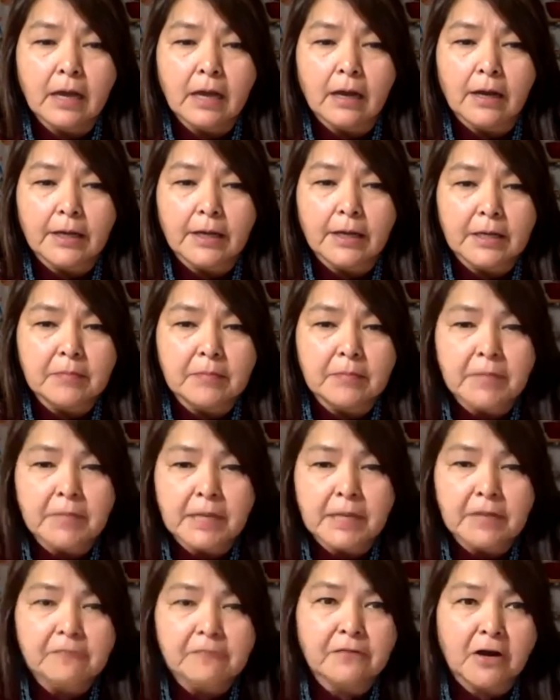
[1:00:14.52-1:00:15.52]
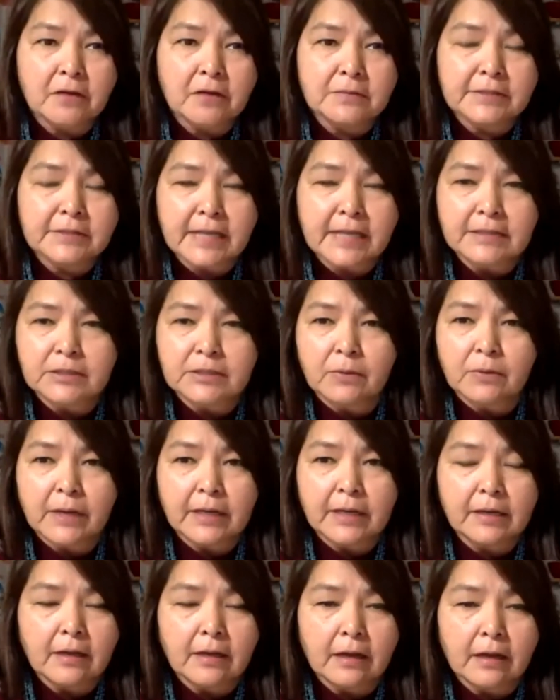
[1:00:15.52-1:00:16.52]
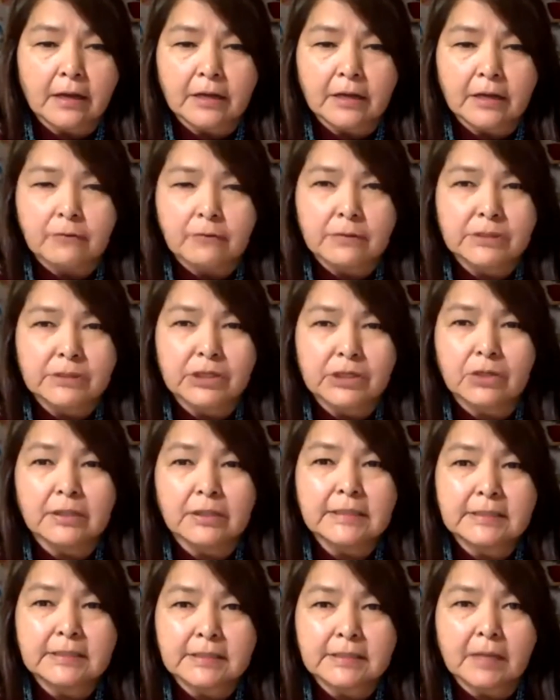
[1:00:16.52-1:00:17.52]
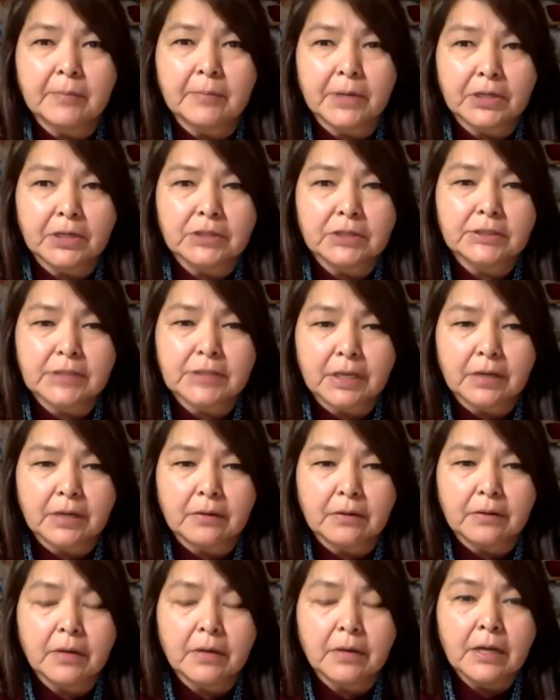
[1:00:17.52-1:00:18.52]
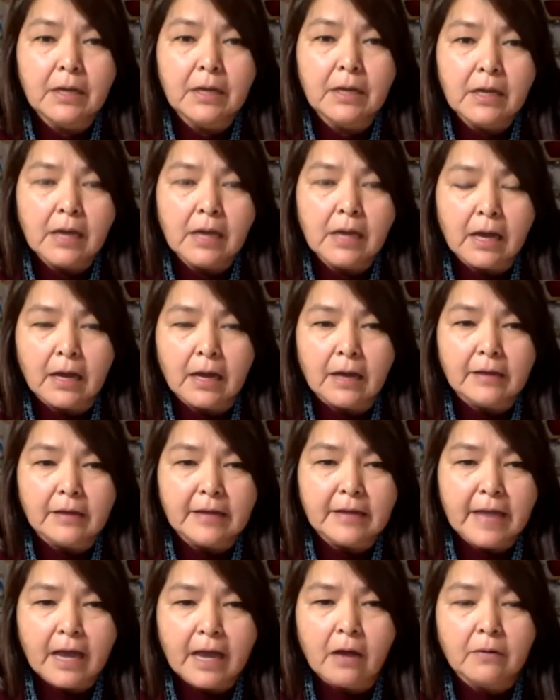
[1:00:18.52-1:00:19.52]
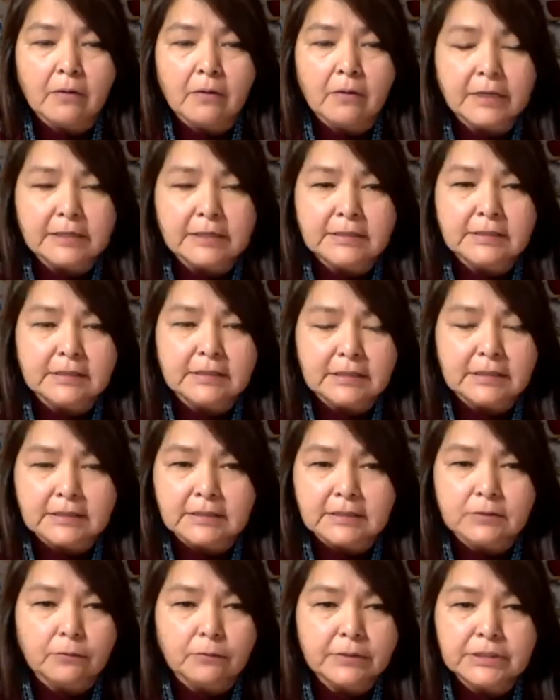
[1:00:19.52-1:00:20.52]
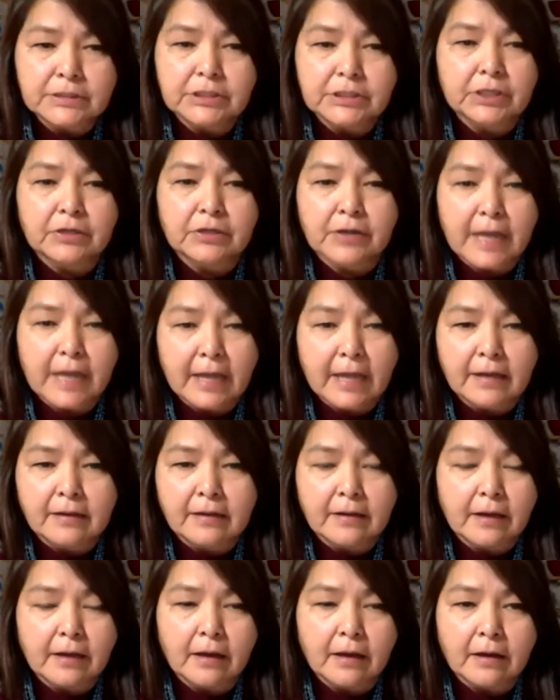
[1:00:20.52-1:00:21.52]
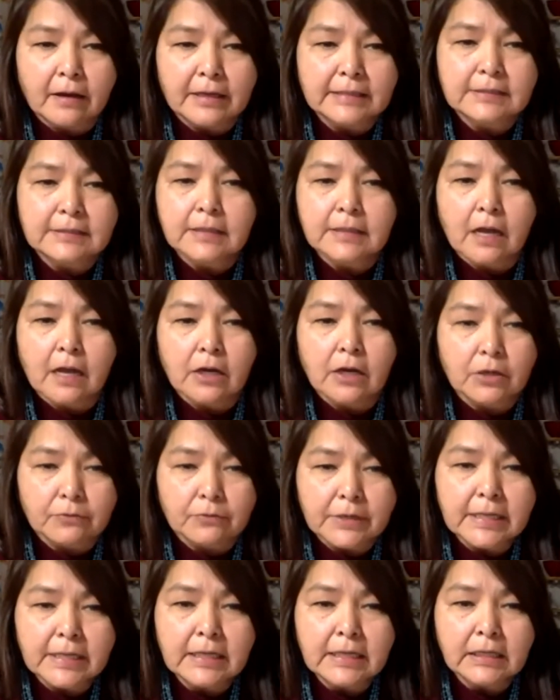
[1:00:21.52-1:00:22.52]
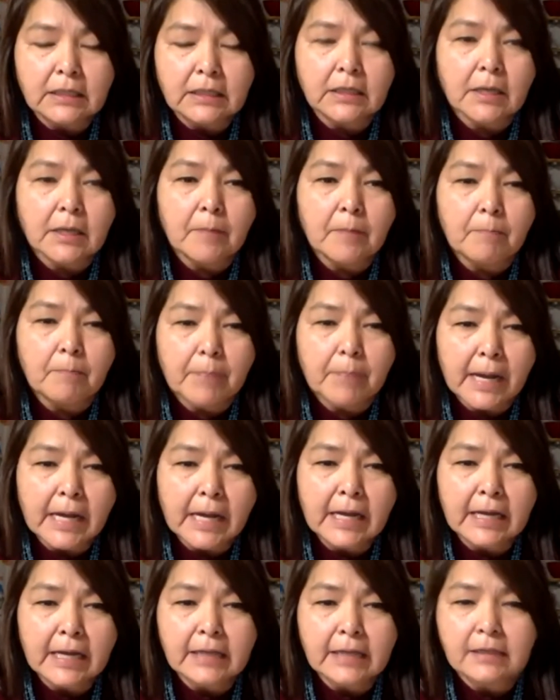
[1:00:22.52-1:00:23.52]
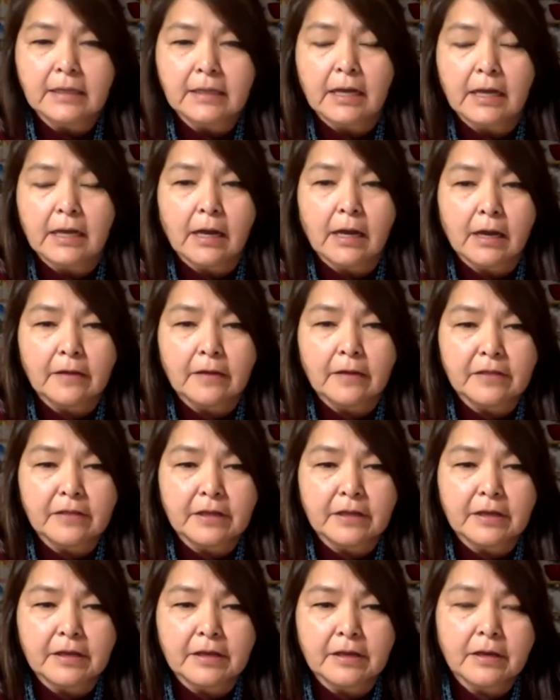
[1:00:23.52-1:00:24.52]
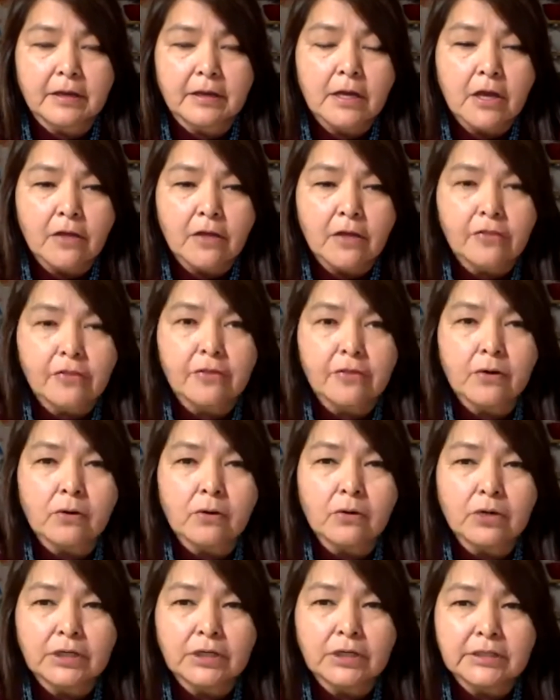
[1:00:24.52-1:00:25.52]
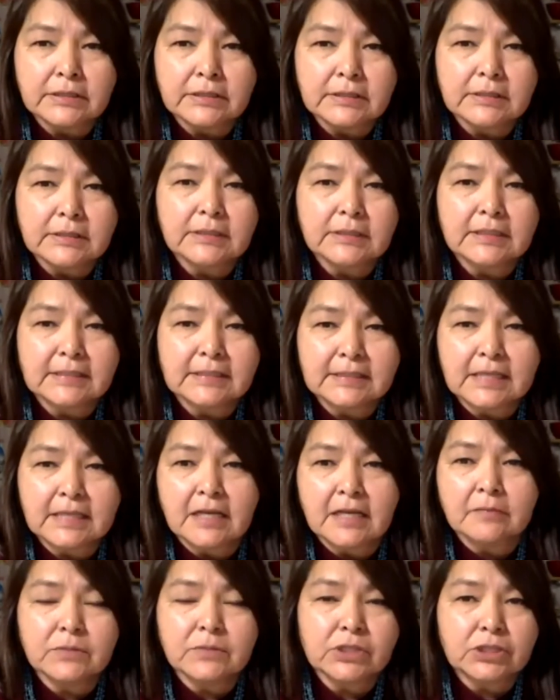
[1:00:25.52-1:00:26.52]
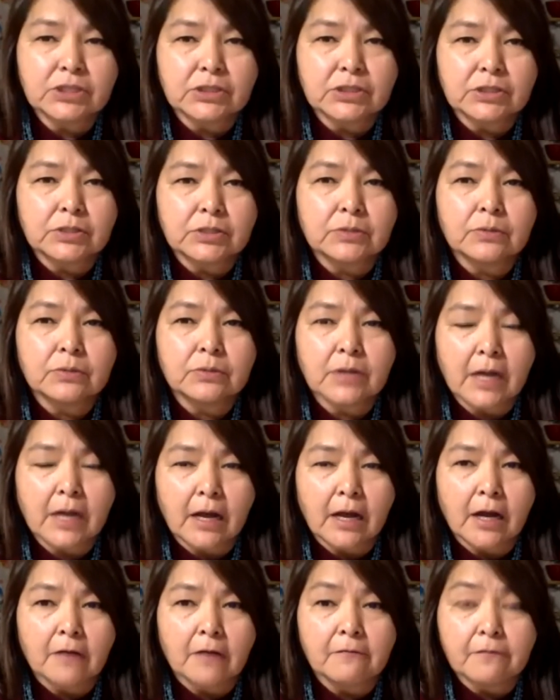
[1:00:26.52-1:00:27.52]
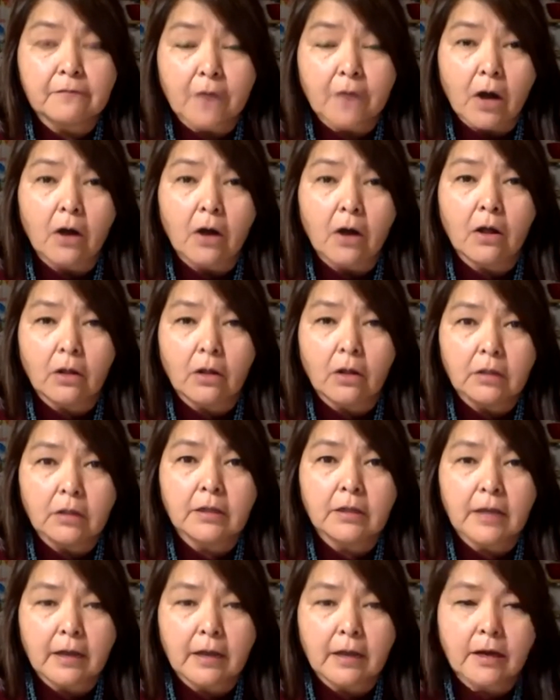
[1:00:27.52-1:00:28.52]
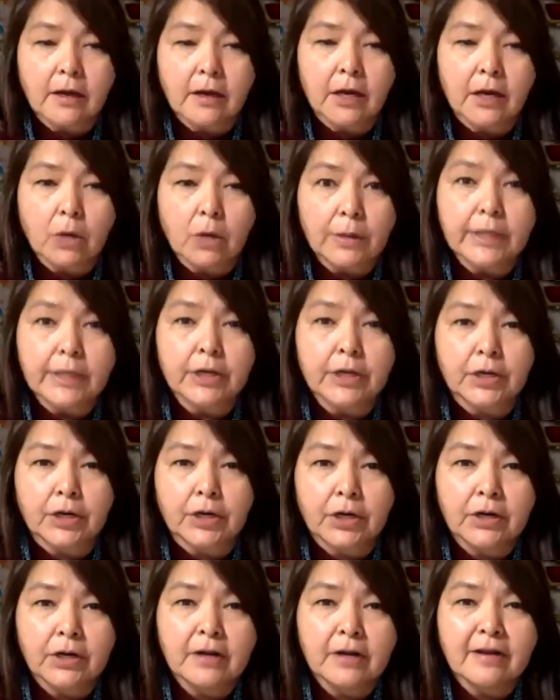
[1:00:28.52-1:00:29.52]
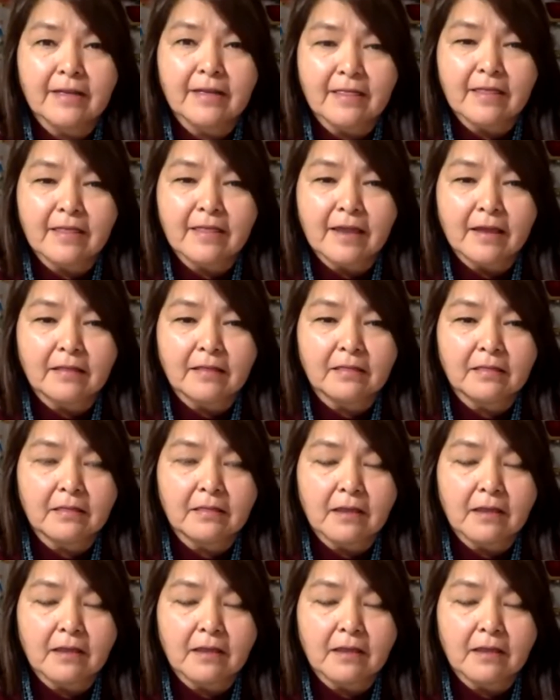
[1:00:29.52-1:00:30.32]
in mini farms. That's when it was early summer. So Now it's winter and it's not green, but the thorns seem to fall quicker than